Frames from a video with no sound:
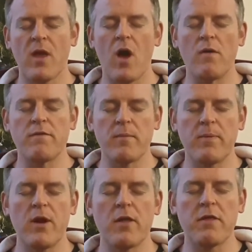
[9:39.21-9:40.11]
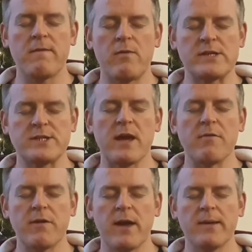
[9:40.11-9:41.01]
of the birth of our
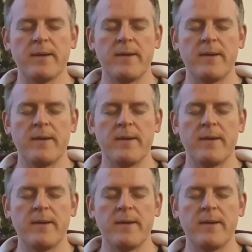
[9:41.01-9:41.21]
Saviour.